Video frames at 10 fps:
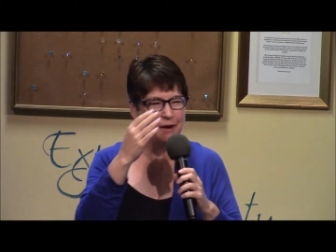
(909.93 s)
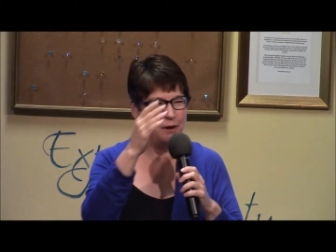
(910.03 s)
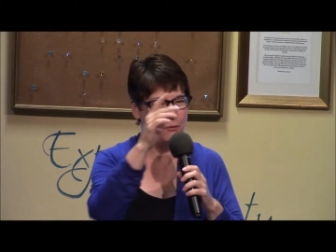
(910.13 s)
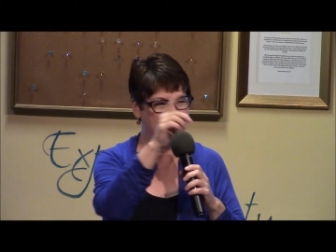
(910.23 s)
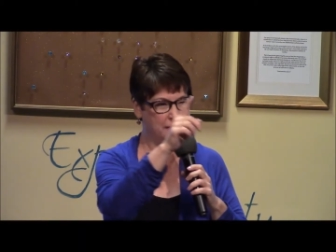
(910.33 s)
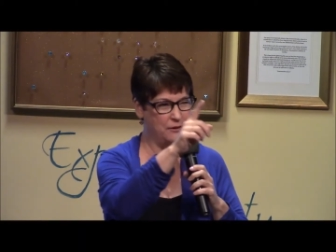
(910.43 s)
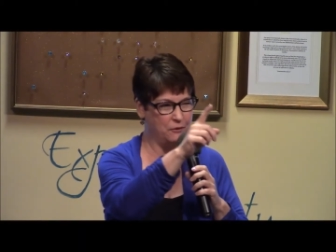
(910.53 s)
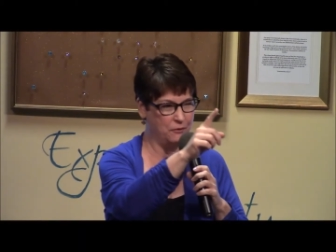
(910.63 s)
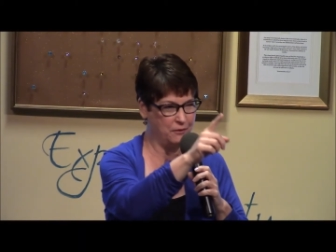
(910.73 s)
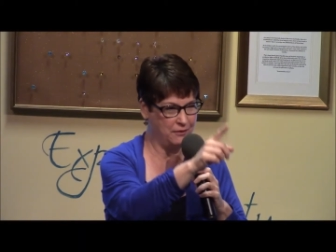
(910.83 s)
I want to
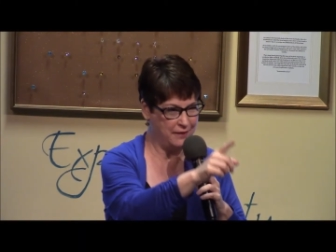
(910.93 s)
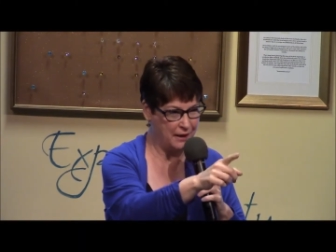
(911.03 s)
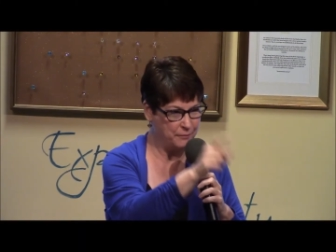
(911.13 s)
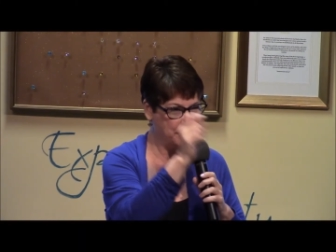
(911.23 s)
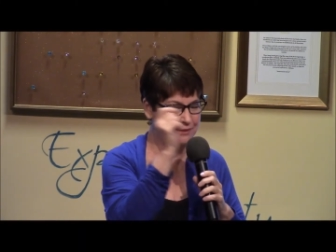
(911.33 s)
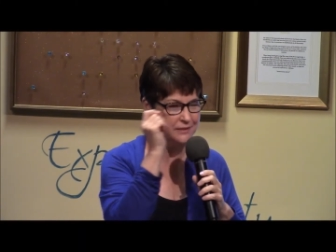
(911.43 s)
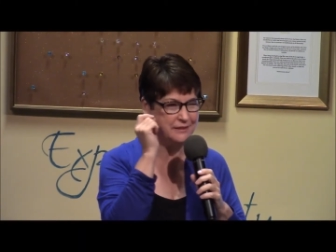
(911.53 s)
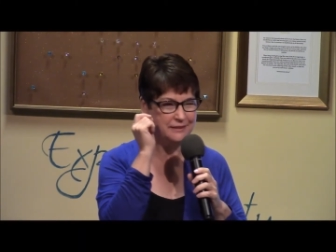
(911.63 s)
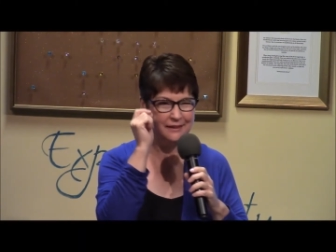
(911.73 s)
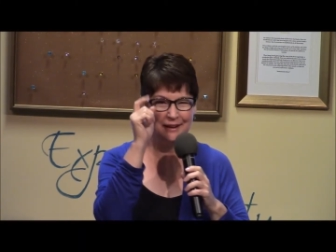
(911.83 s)
know that person